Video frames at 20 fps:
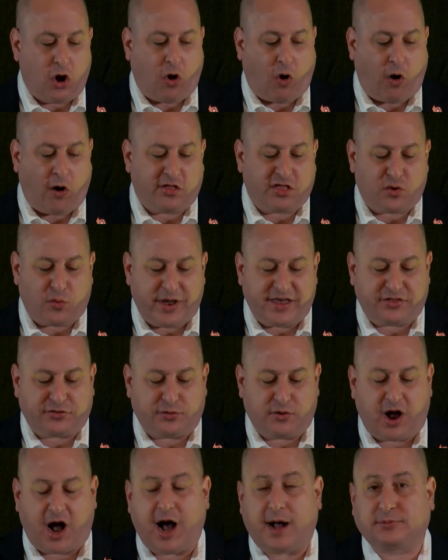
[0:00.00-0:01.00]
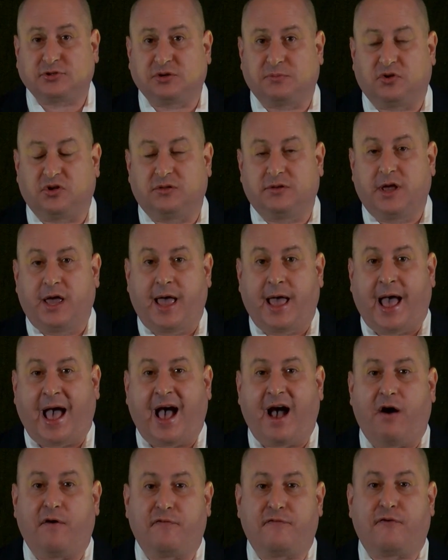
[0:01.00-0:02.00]
all the way through optimal,
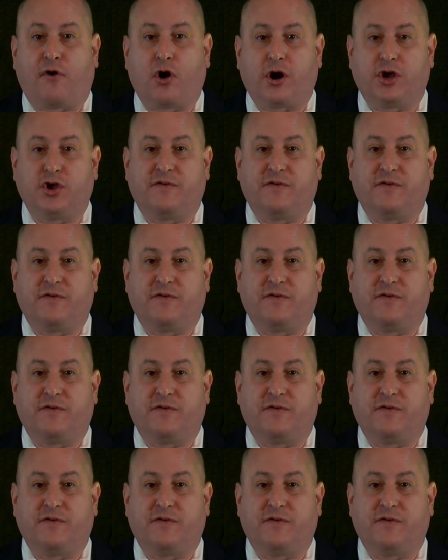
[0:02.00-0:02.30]
how far